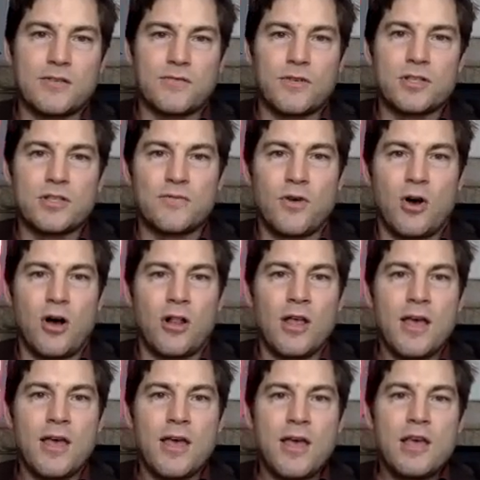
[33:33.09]
First of all,
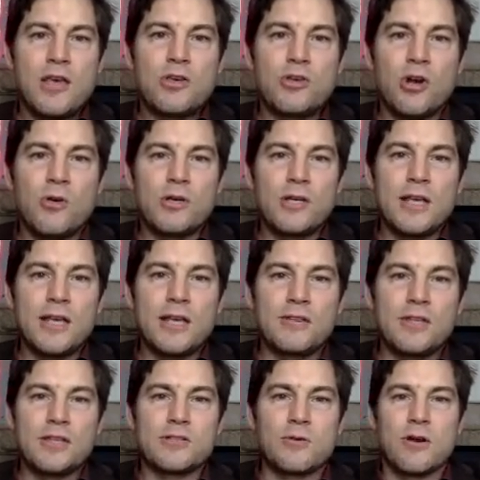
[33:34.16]
you don't need
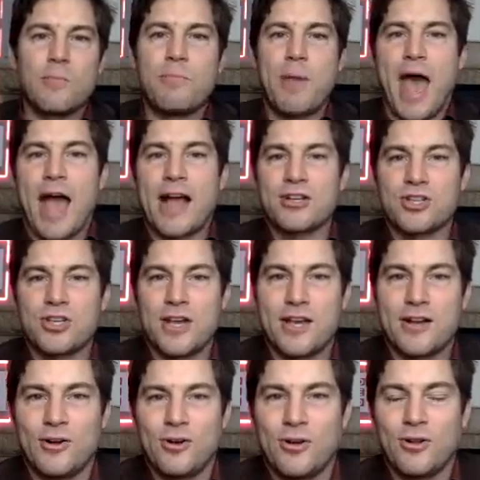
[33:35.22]
this sort of back
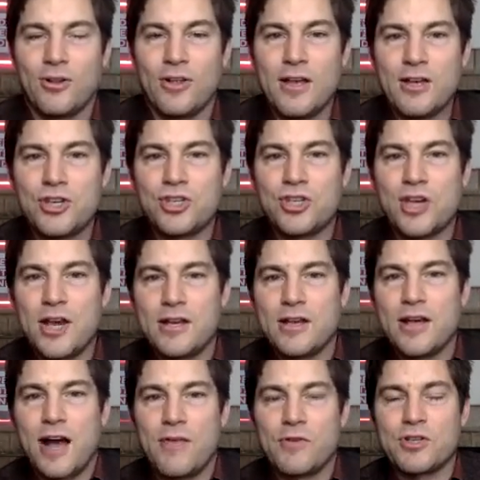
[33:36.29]
channel shady
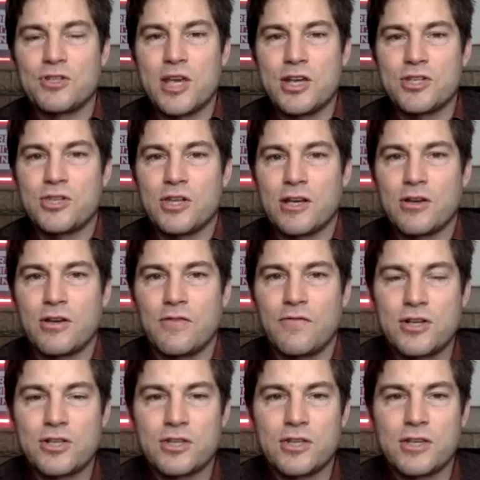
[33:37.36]
conversation that could
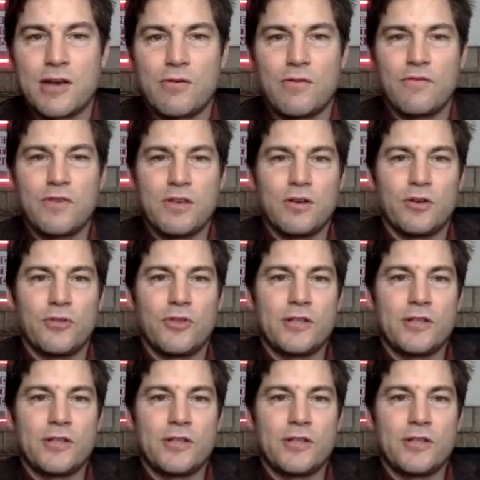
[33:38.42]
eventually get revealed.